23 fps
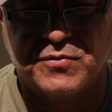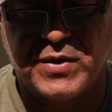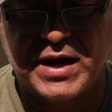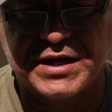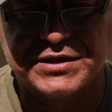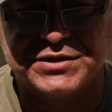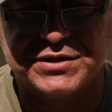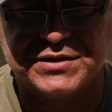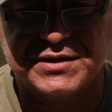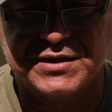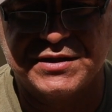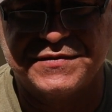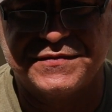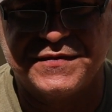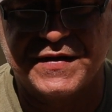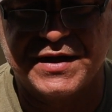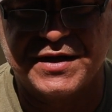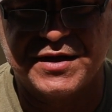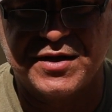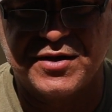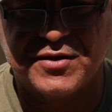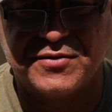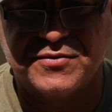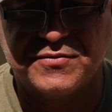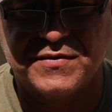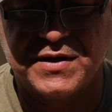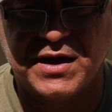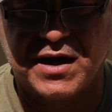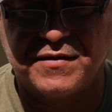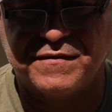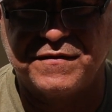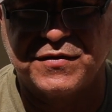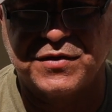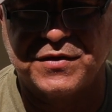watching this
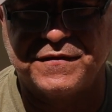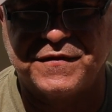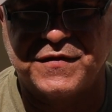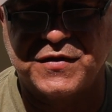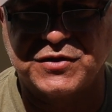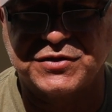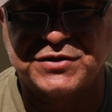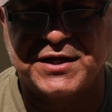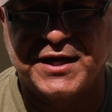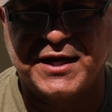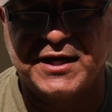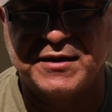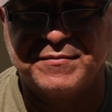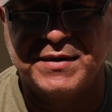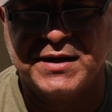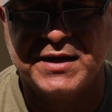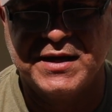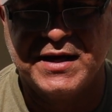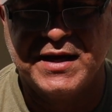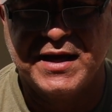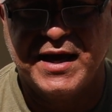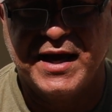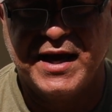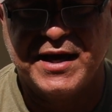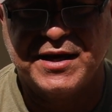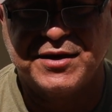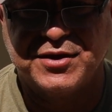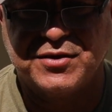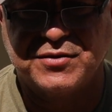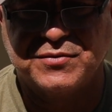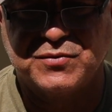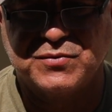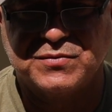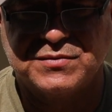video for the first time, hey,
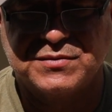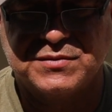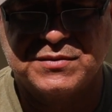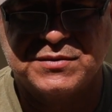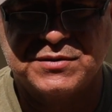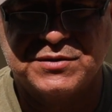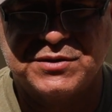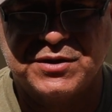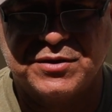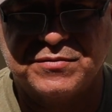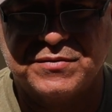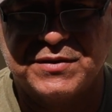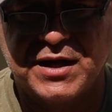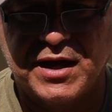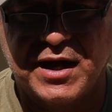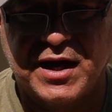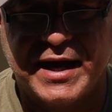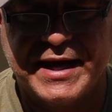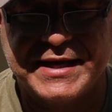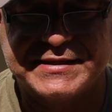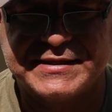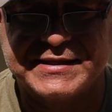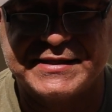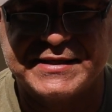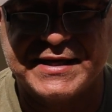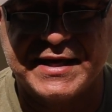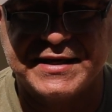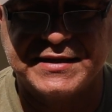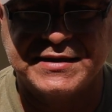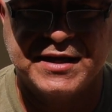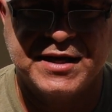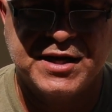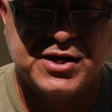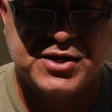don't
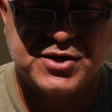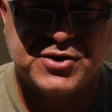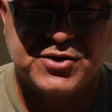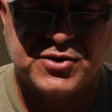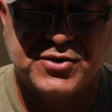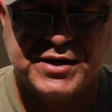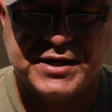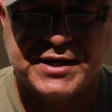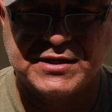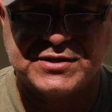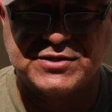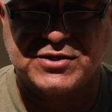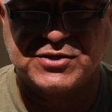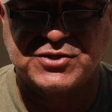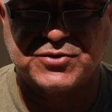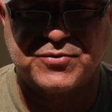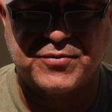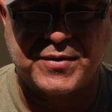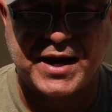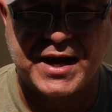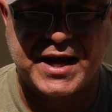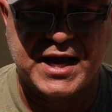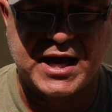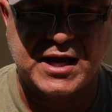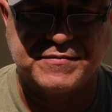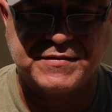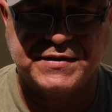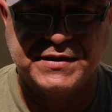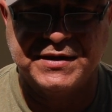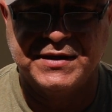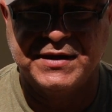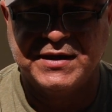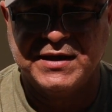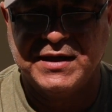hesitate. Go ahead and
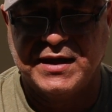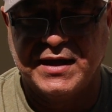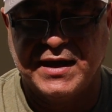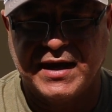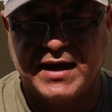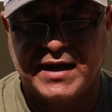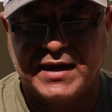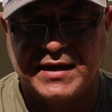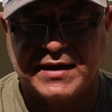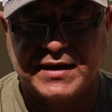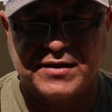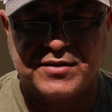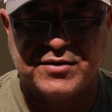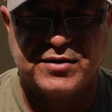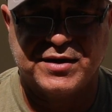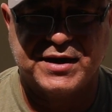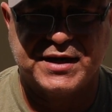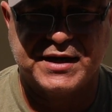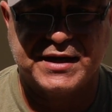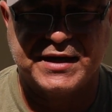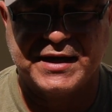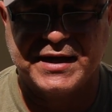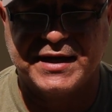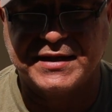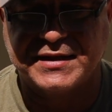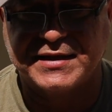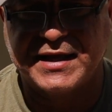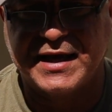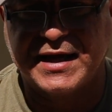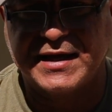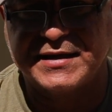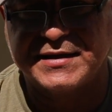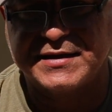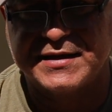subscribe and go ahead and hit
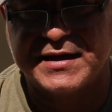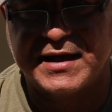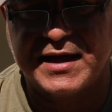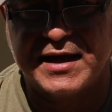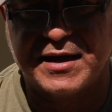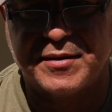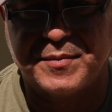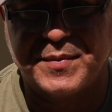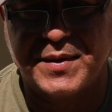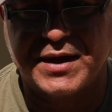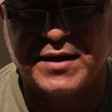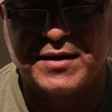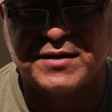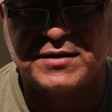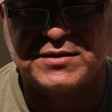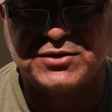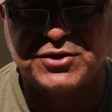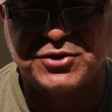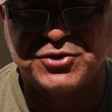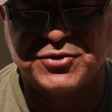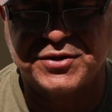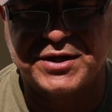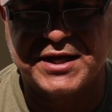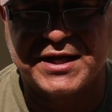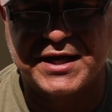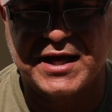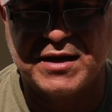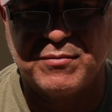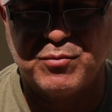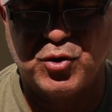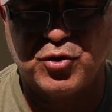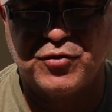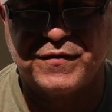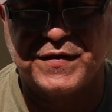that bell so you can
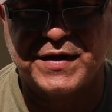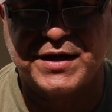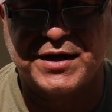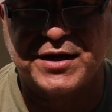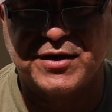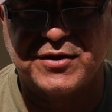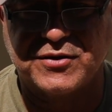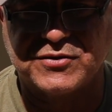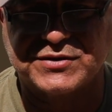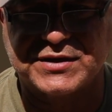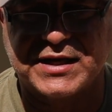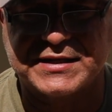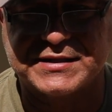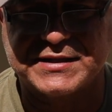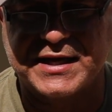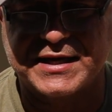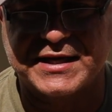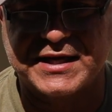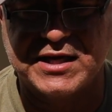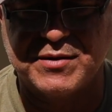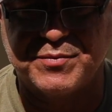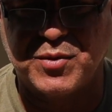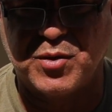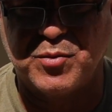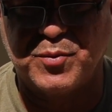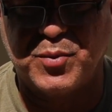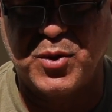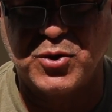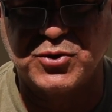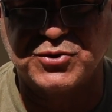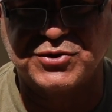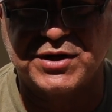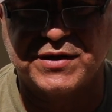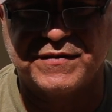get more videos as I keep on
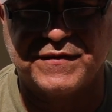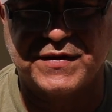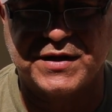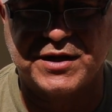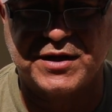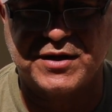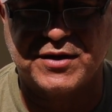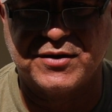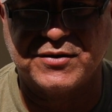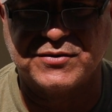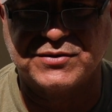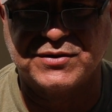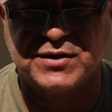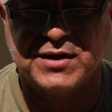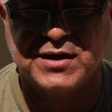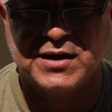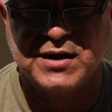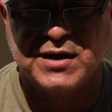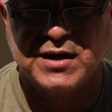posting videos